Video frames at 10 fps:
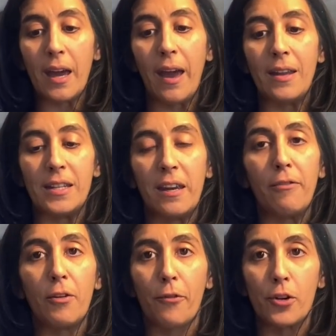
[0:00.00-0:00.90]
and
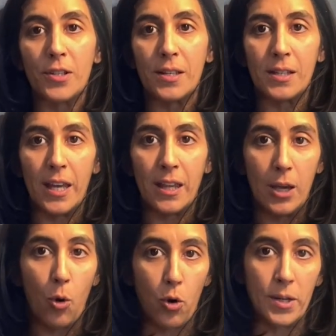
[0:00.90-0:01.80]
even versus the
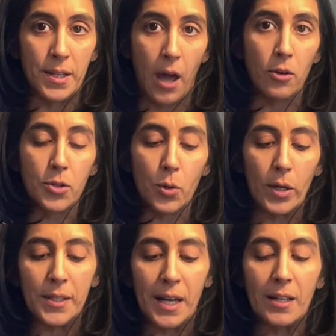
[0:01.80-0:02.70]
horizontal
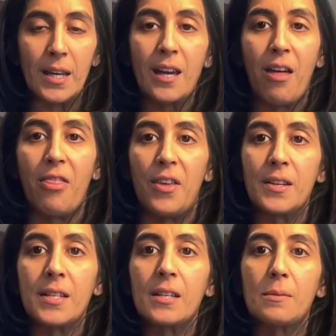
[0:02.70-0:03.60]
soil technique,
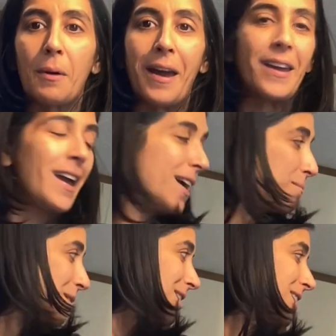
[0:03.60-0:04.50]
this is my, hey
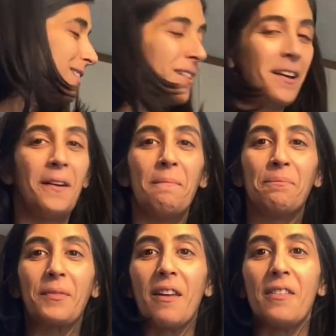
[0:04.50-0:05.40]
buddy,
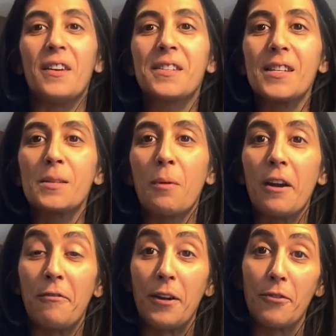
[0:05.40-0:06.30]
this is
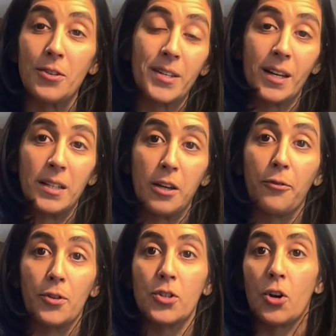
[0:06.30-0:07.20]
my favorite technique
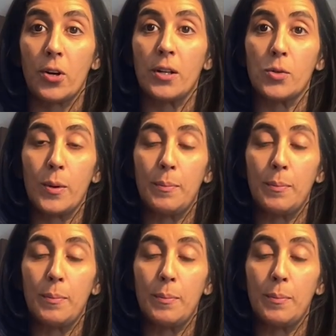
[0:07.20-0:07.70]
for starting sweet